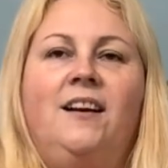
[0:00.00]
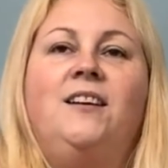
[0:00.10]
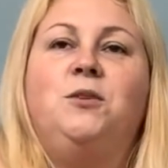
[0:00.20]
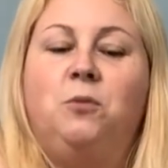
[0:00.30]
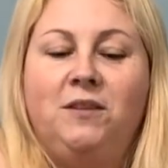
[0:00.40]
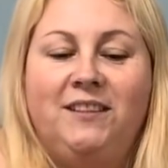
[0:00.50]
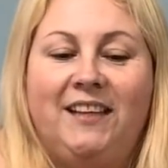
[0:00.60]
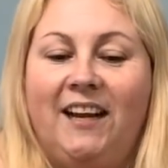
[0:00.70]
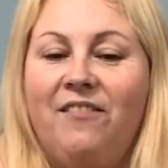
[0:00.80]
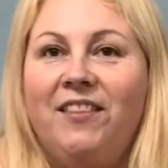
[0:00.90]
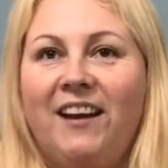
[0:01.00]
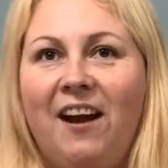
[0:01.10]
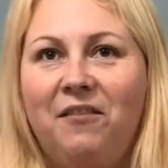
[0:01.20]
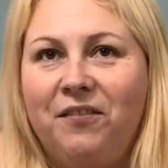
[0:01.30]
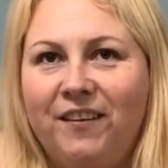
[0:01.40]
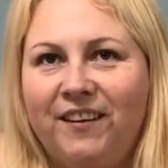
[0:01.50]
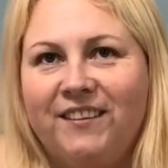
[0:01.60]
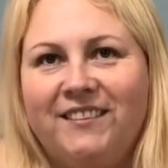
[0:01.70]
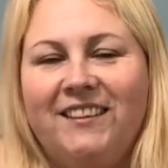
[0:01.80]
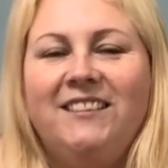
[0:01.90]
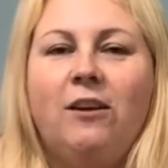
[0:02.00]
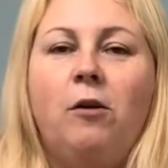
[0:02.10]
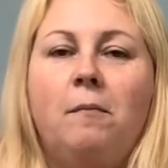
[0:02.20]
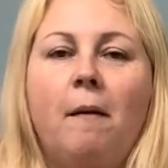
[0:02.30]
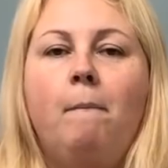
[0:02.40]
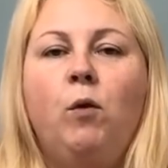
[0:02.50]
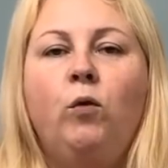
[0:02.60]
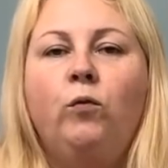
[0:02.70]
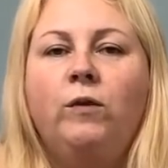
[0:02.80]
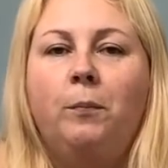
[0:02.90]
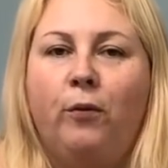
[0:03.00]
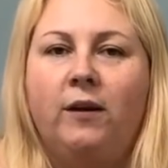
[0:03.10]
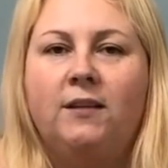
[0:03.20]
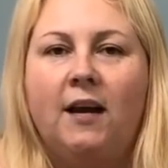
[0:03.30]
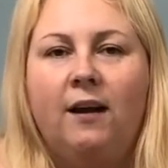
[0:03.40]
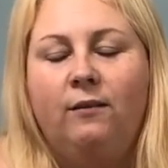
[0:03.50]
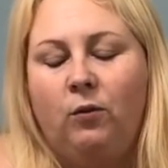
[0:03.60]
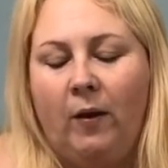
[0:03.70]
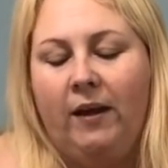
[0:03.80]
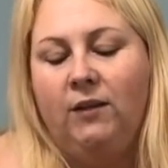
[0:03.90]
I just wanted to get everything out first. It's going, move the printer out of the way.